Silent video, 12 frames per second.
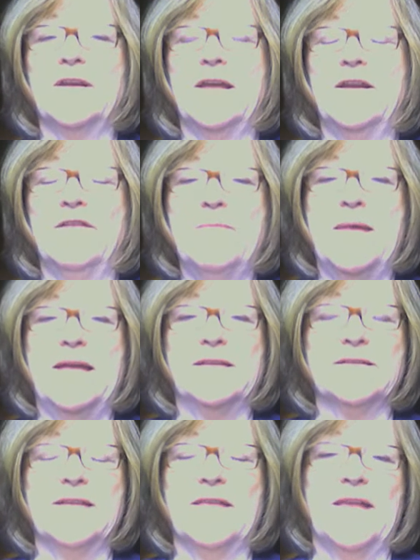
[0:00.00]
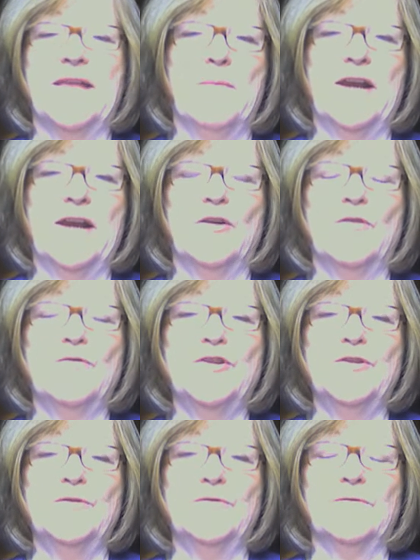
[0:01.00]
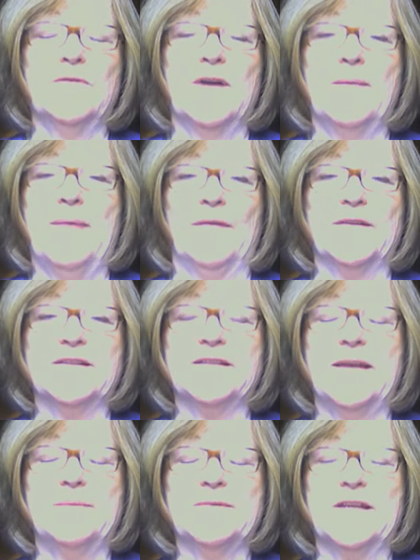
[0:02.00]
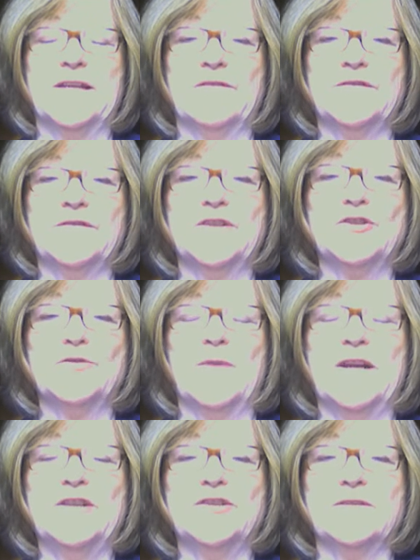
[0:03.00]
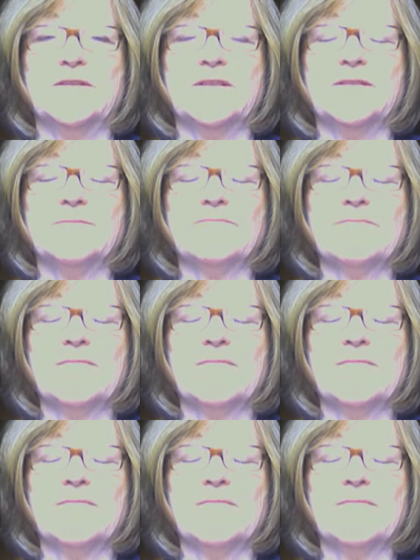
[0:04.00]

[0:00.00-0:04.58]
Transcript: an amends that they might owe you about the same set of situations.